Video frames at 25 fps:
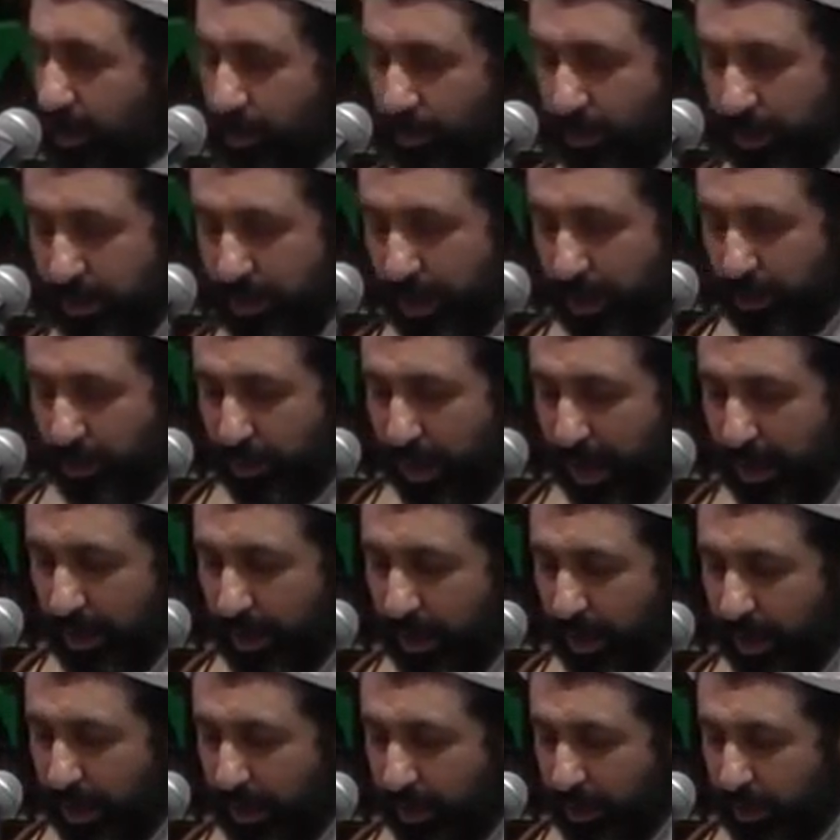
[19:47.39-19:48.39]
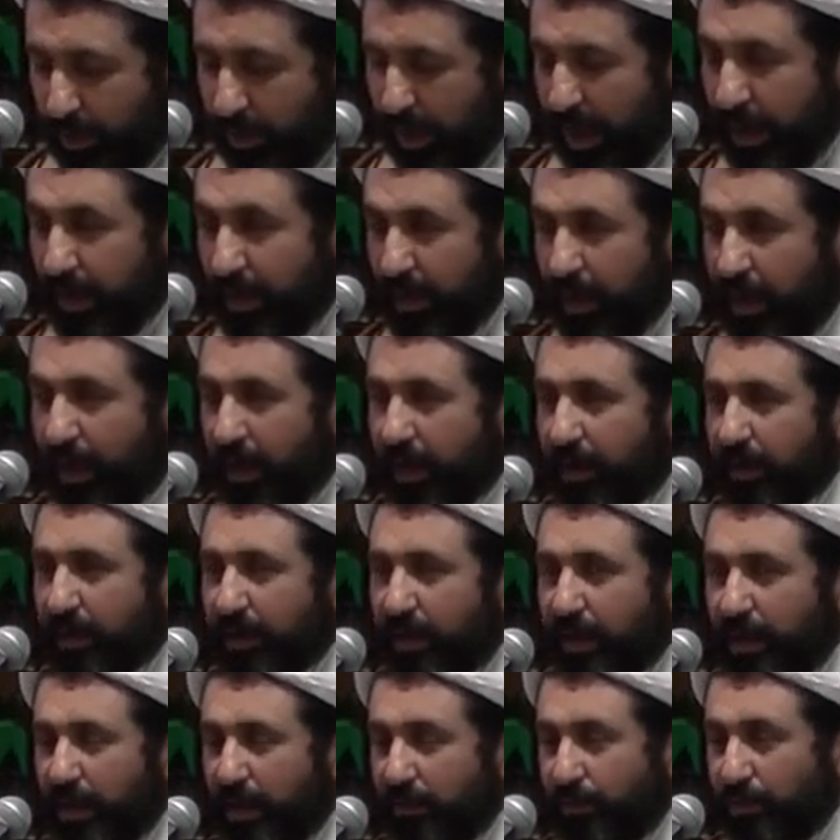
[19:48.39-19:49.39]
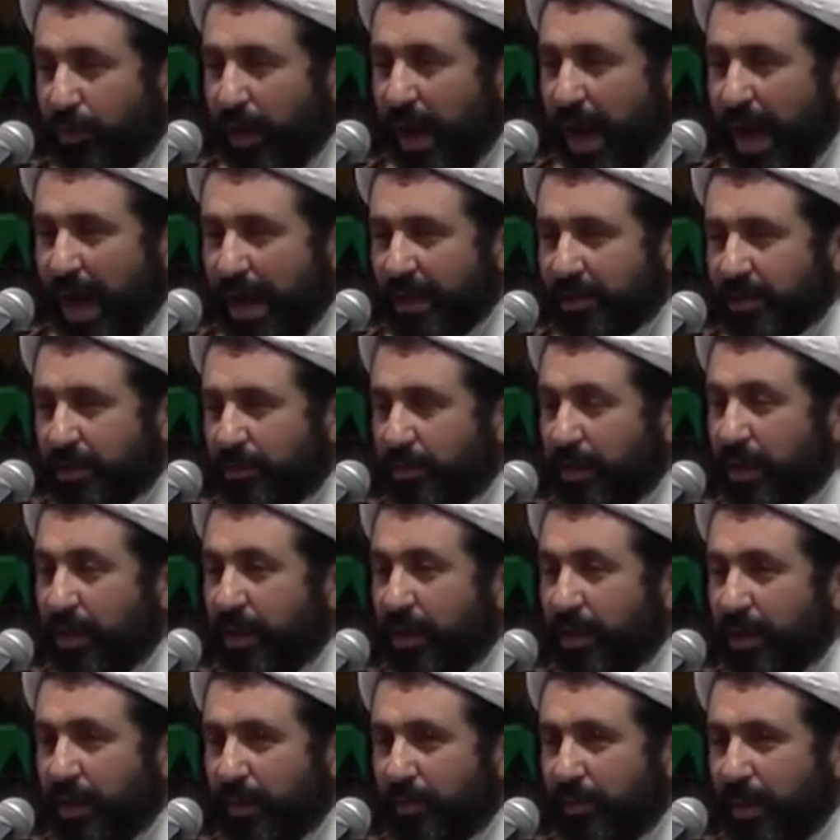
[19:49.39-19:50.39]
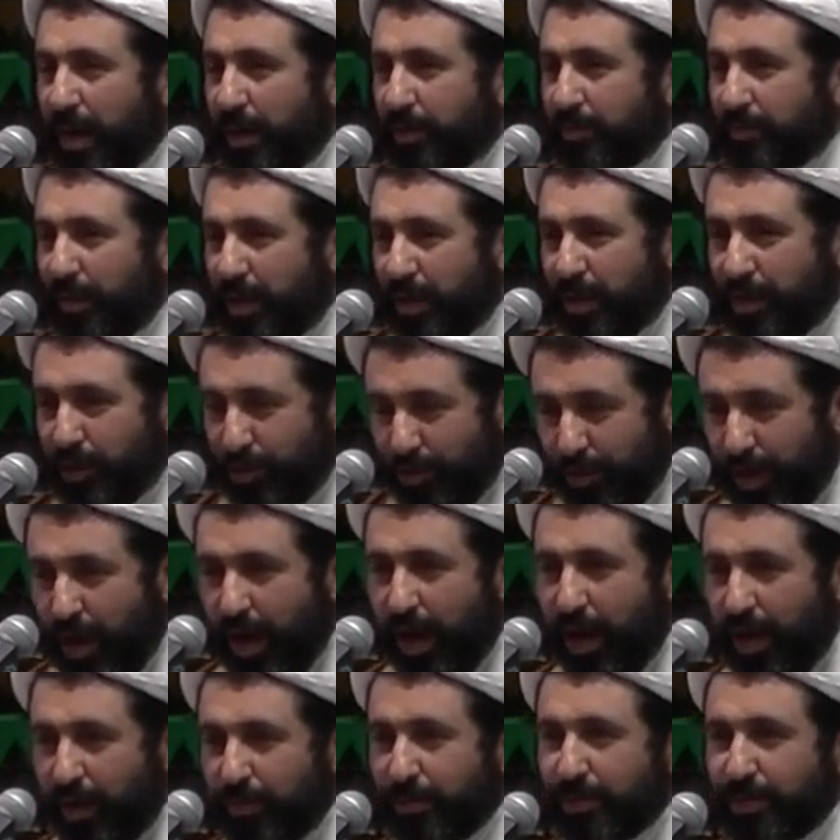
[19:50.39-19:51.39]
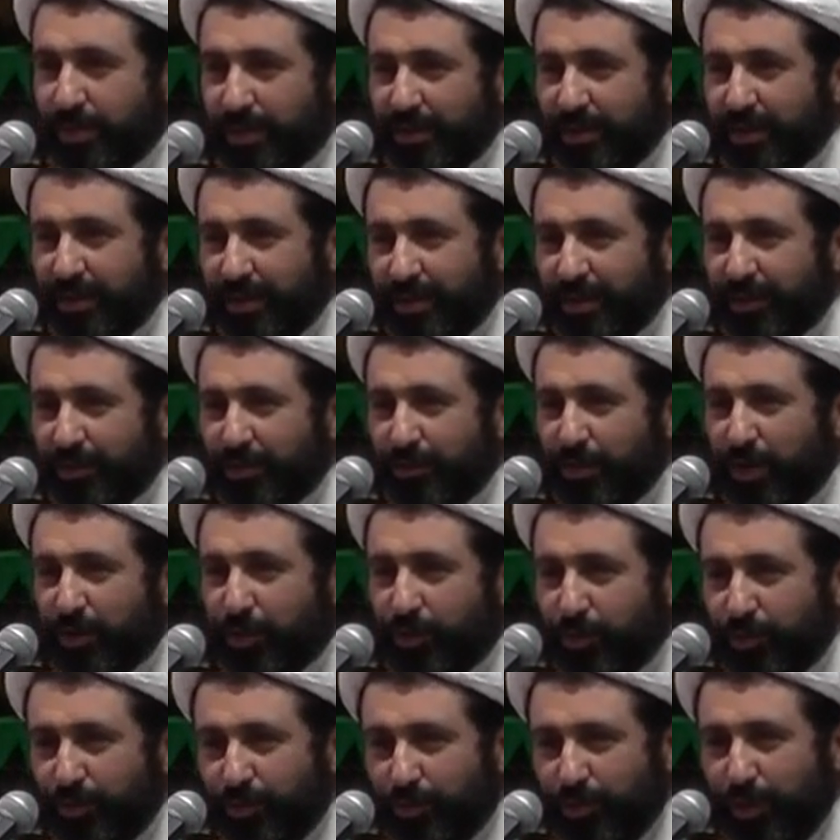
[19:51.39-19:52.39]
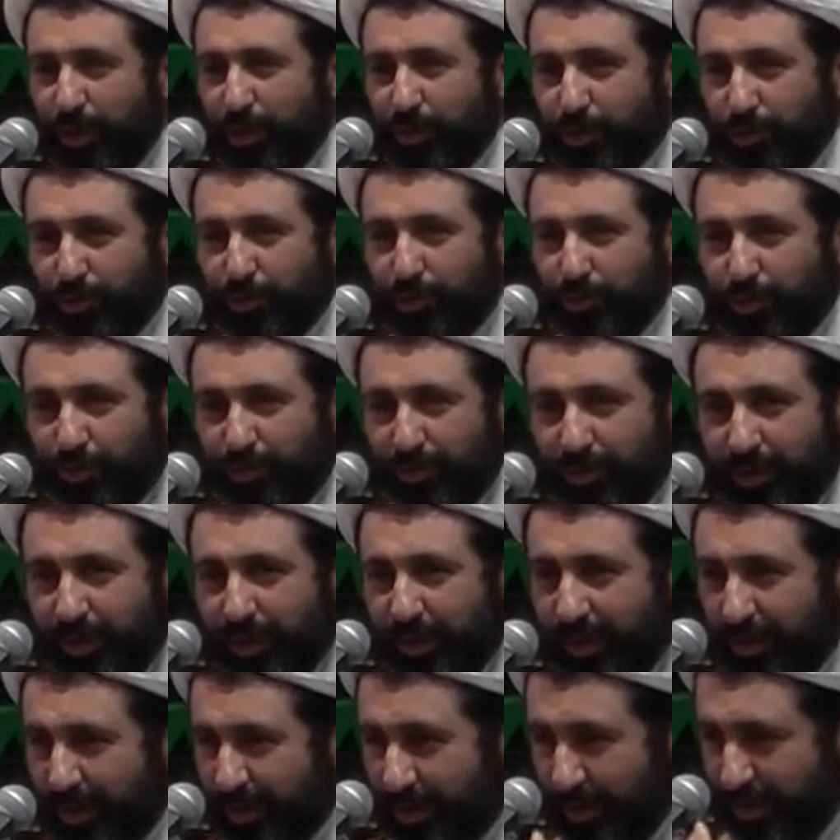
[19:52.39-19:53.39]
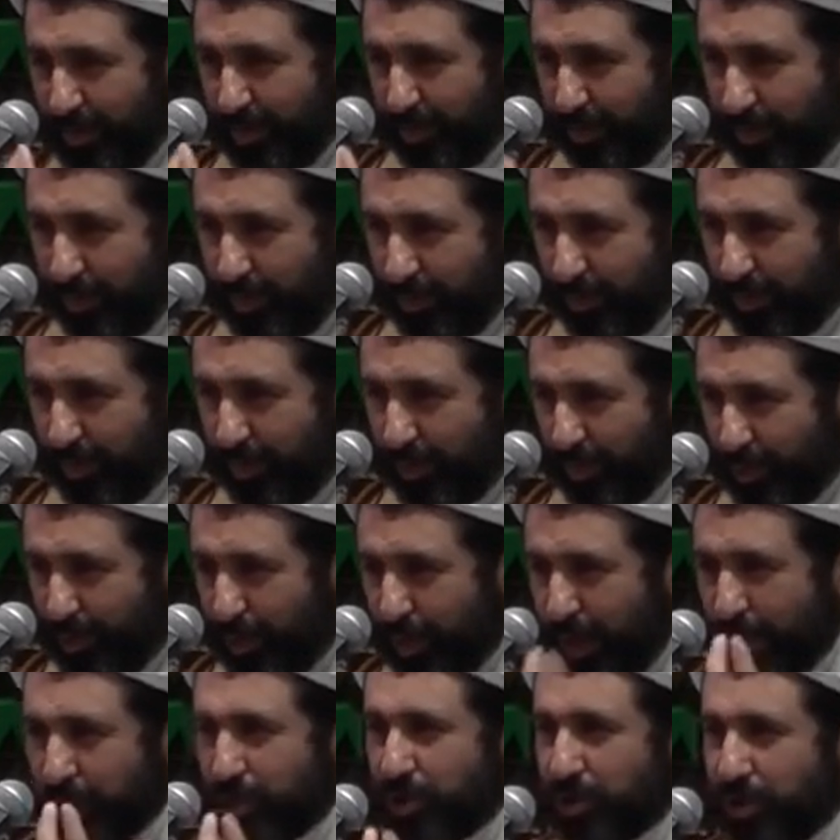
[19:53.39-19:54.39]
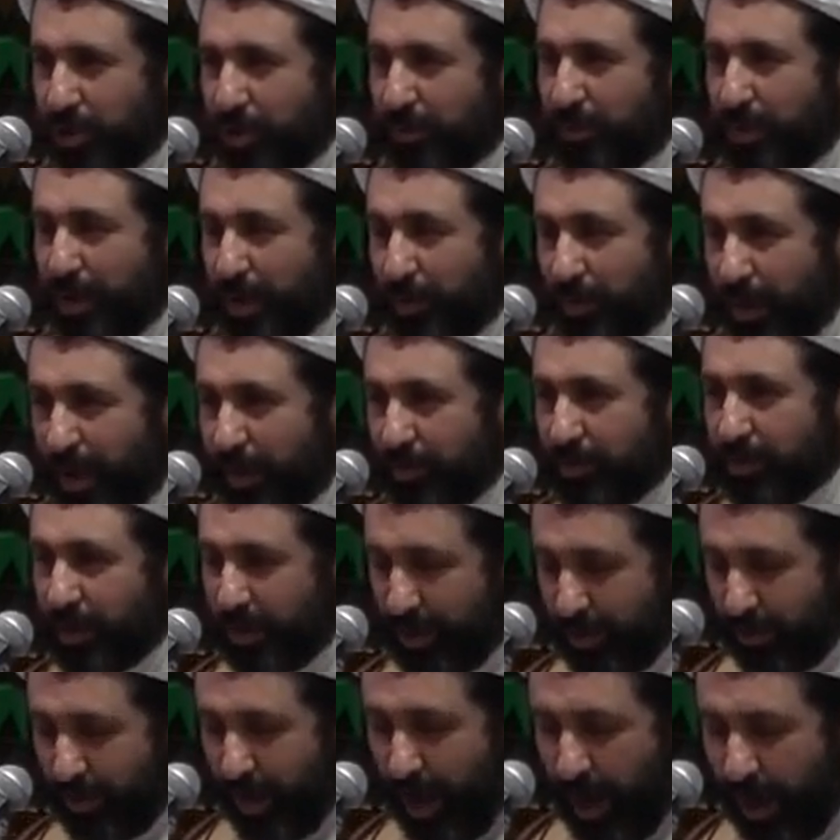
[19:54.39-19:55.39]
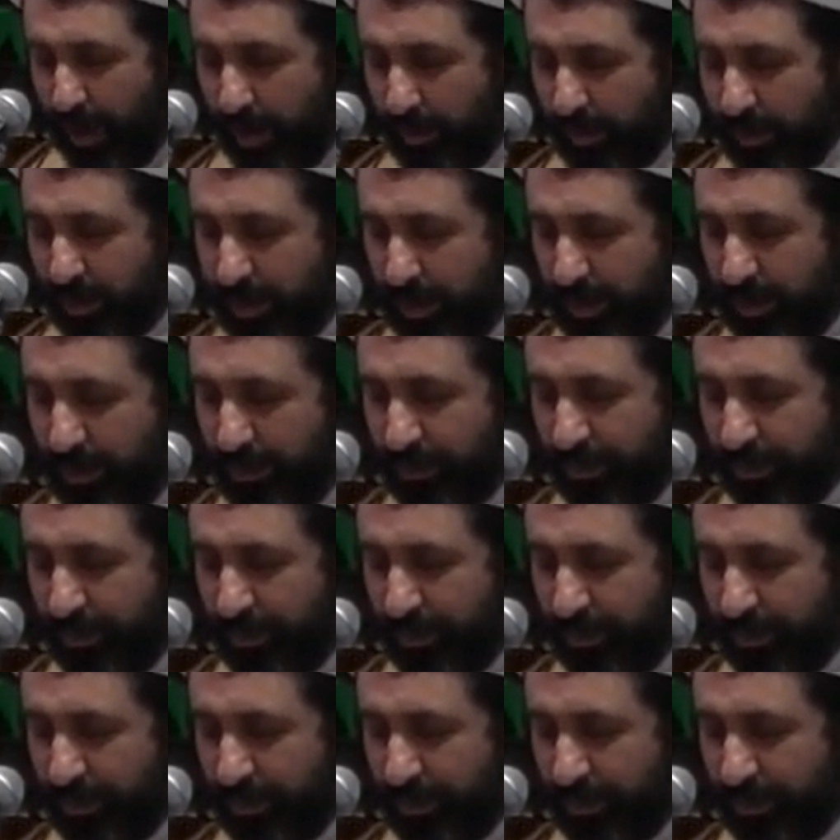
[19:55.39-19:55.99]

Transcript: We say to Allah, oh Allah, if you ask me about my crimes, you are going to question me about the crimes.